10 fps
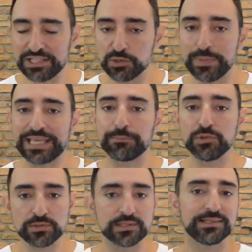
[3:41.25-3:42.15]
to make
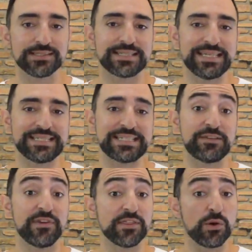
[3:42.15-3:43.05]
musical sense
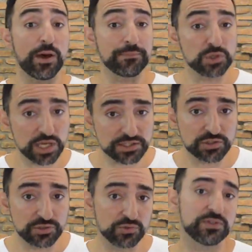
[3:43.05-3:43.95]
even though I'm
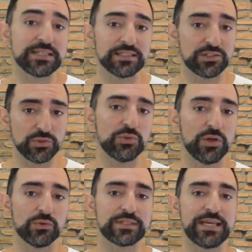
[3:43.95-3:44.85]
just using 2
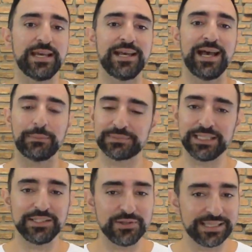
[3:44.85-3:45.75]
notes. I'm
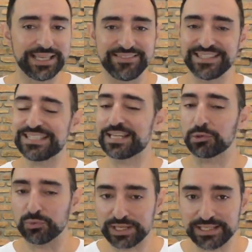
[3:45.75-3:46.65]
telling you again, this is a
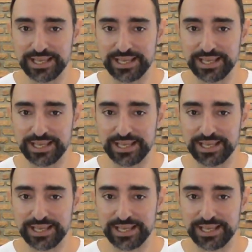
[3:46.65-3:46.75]
great